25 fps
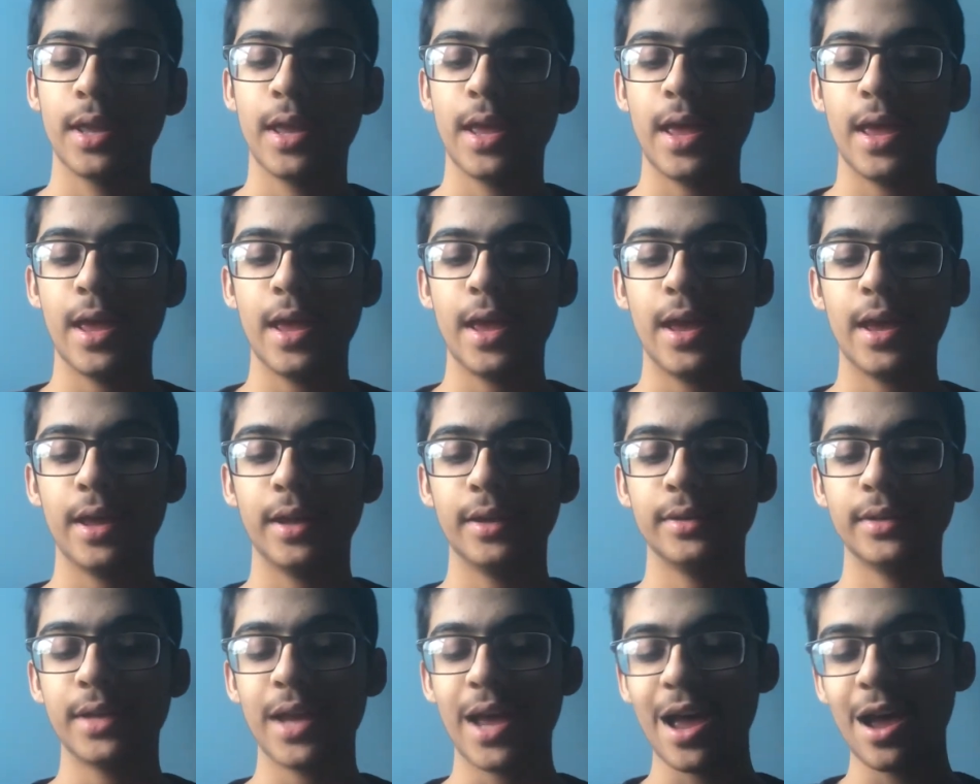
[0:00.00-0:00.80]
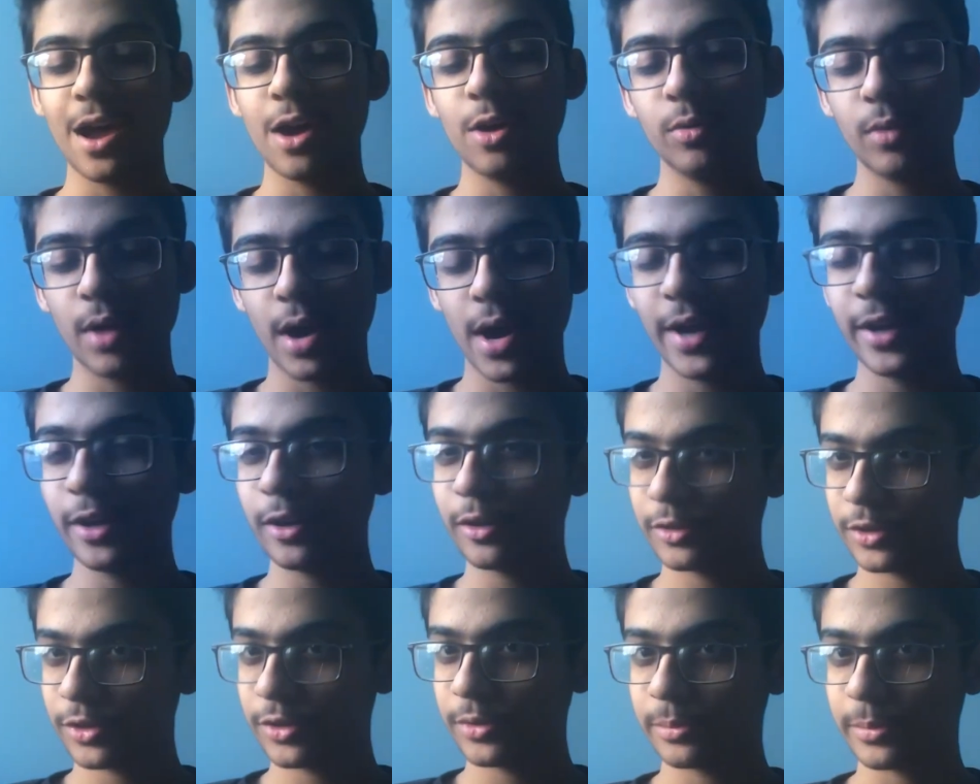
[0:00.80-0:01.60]
And how I
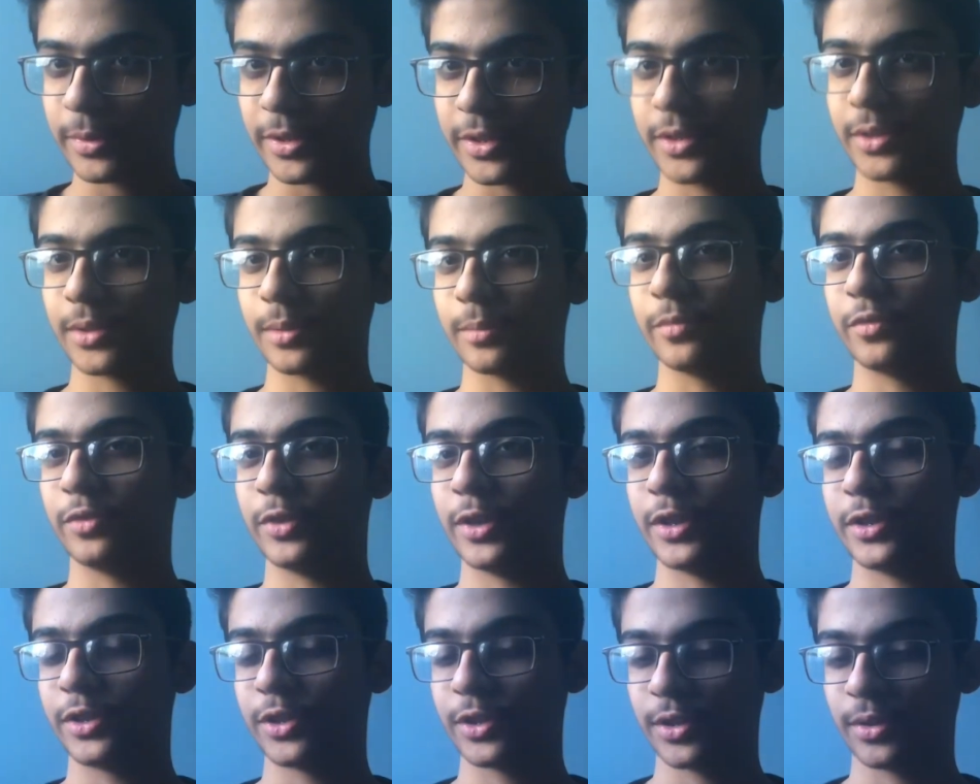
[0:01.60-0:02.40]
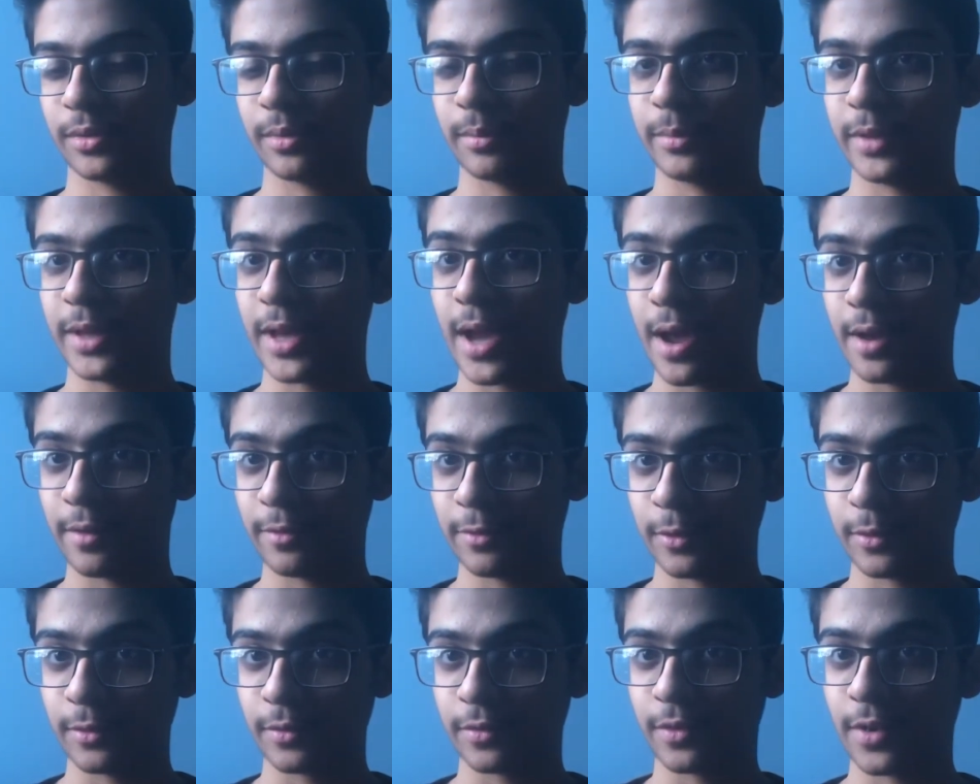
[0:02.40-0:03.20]
also miss some features from the
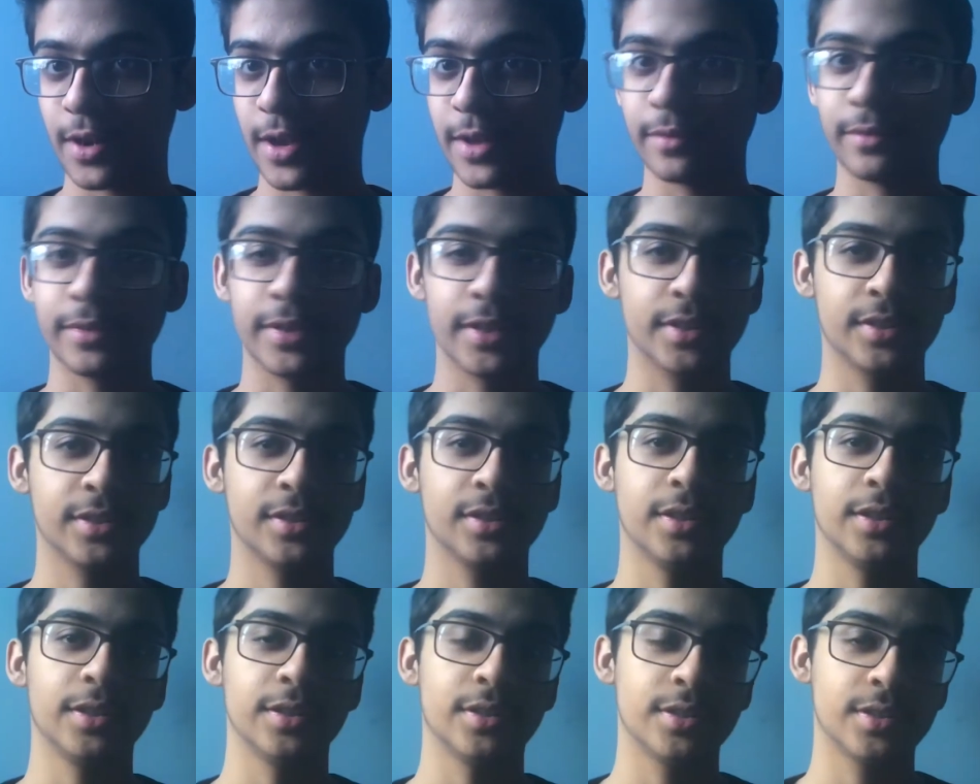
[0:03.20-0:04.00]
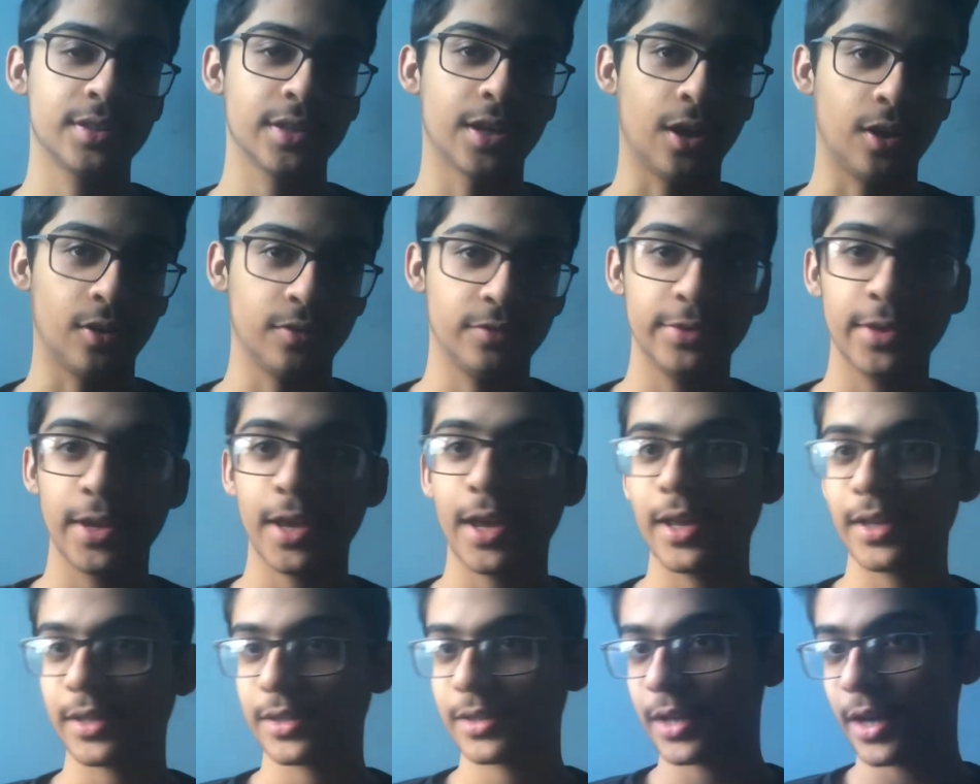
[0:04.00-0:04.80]
iPhone 5S itself.
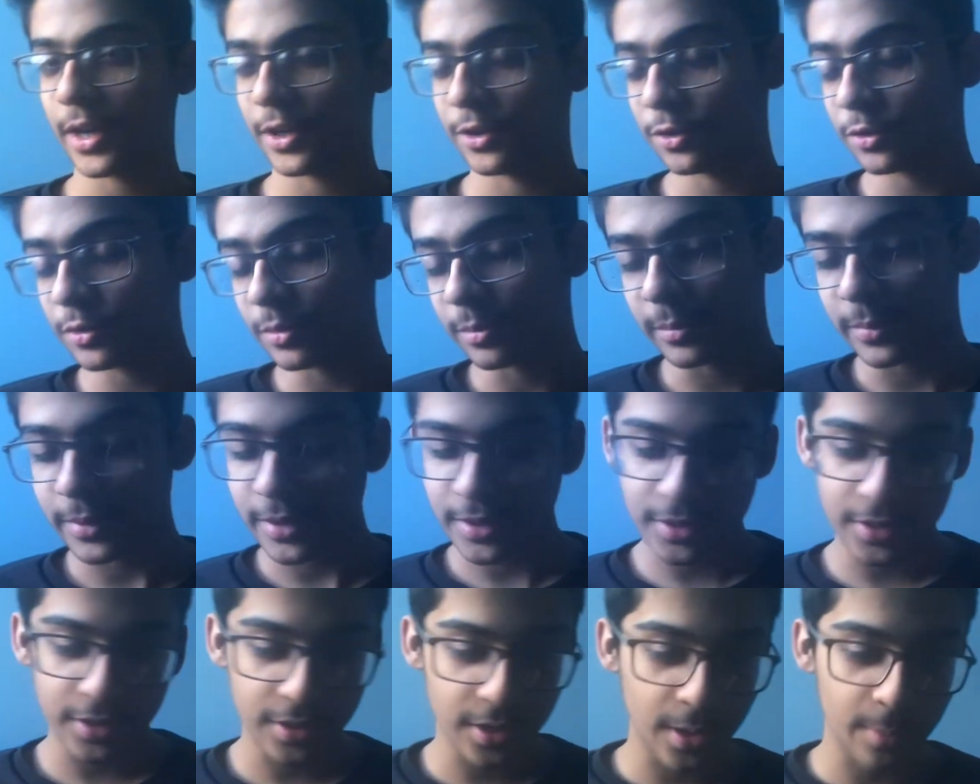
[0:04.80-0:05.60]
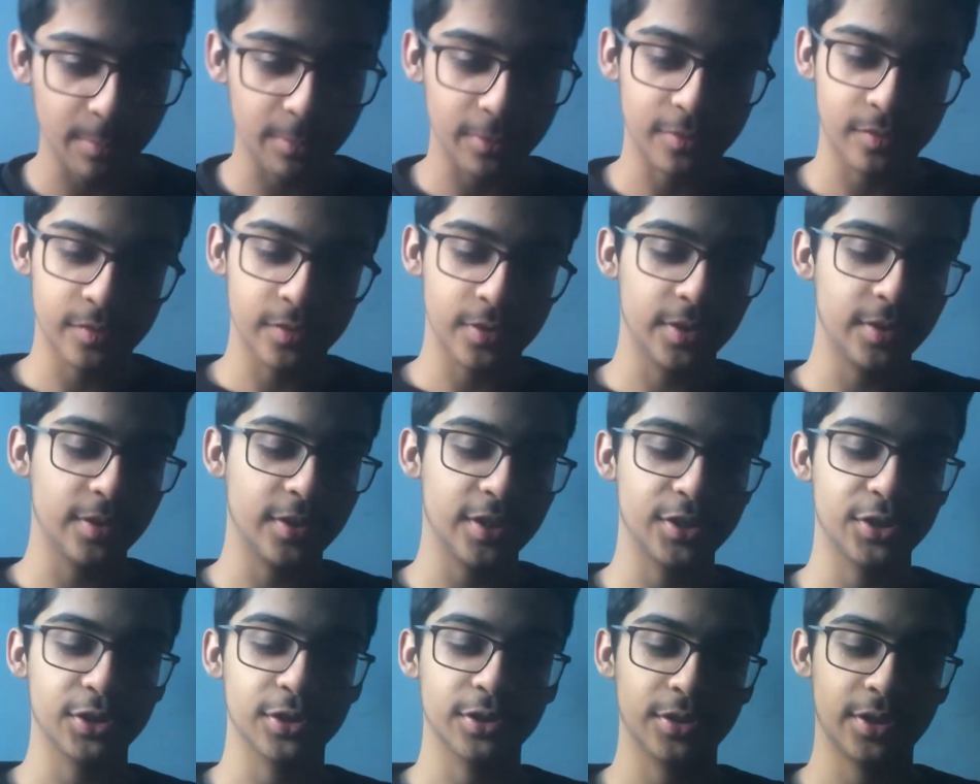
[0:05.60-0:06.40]
Yes, I do miss a couple
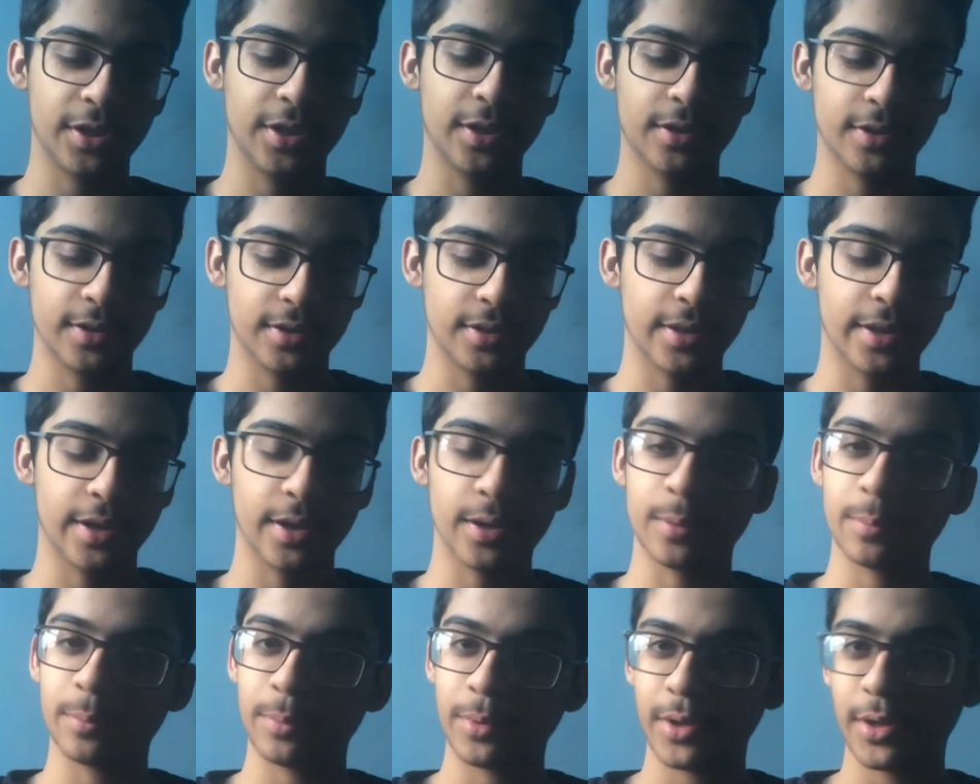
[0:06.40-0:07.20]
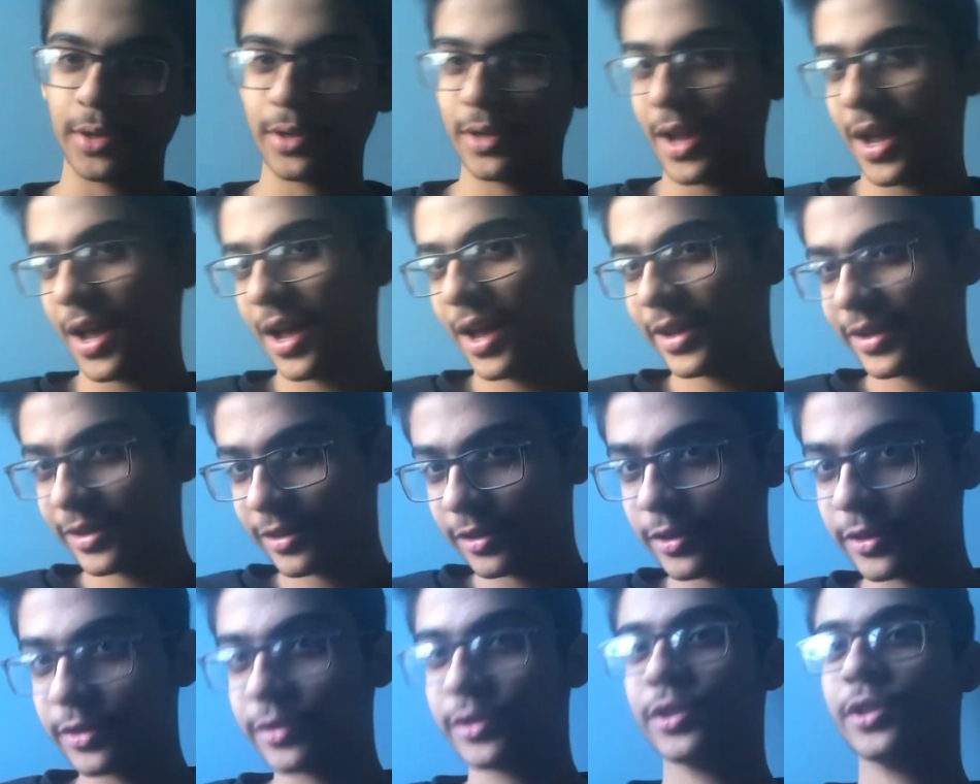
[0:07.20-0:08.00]
features here and there, but I
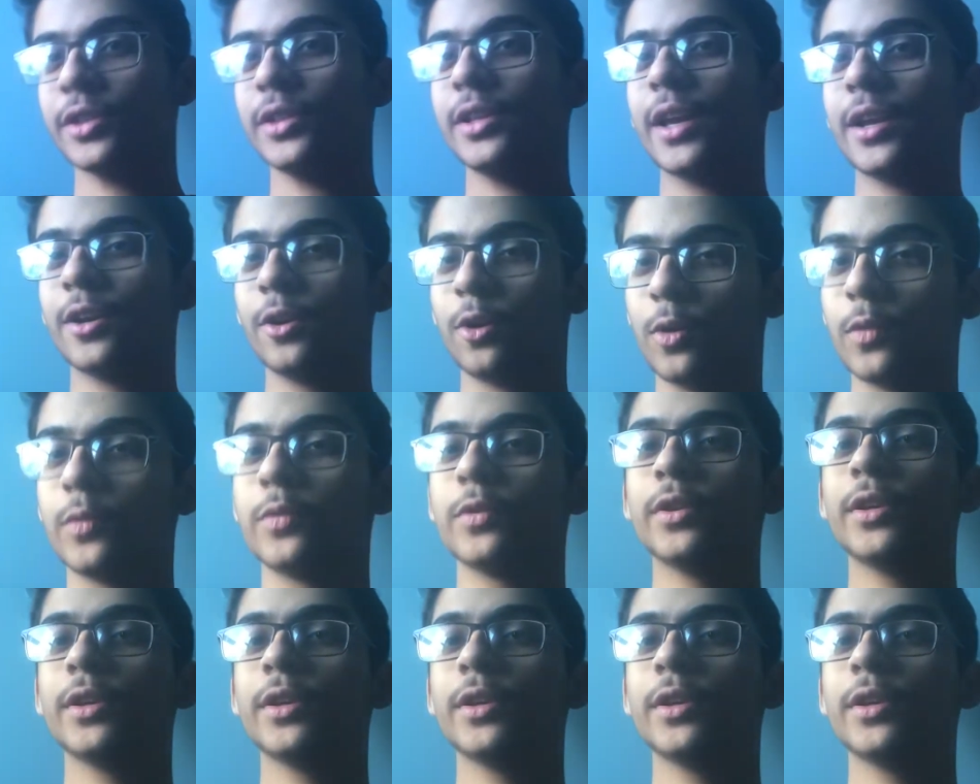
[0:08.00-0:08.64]
learned to get over